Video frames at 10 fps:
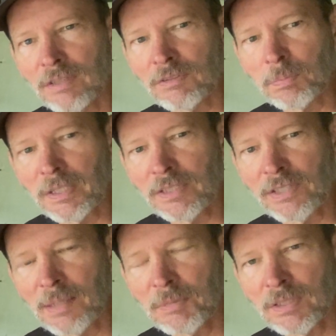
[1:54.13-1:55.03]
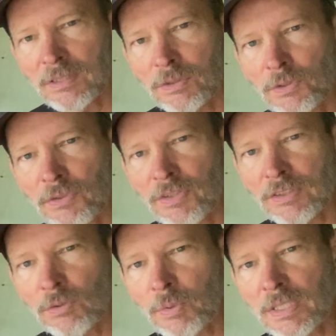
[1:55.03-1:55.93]
Give us plenty of time to do the
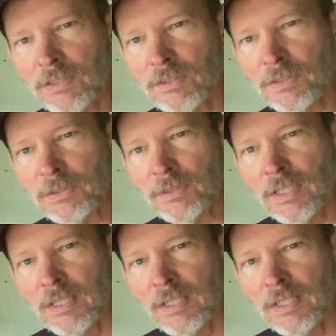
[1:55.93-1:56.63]
things that we need to do.